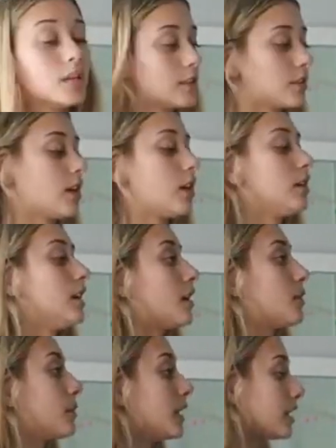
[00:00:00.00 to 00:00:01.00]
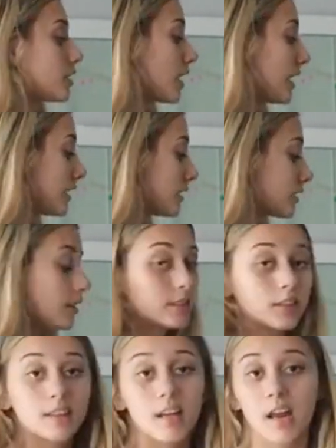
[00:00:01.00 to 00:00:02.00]
So yeah, we're gonna try these
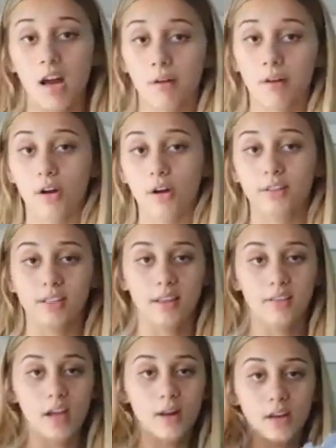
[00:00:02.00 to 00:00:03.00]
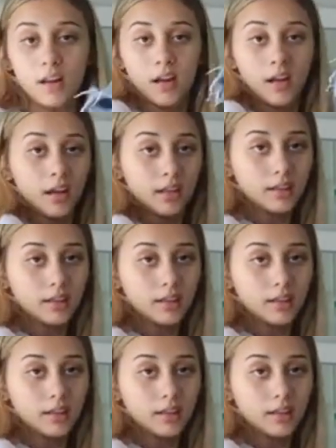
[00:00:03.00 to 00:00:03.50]
on, see how it goes, and then,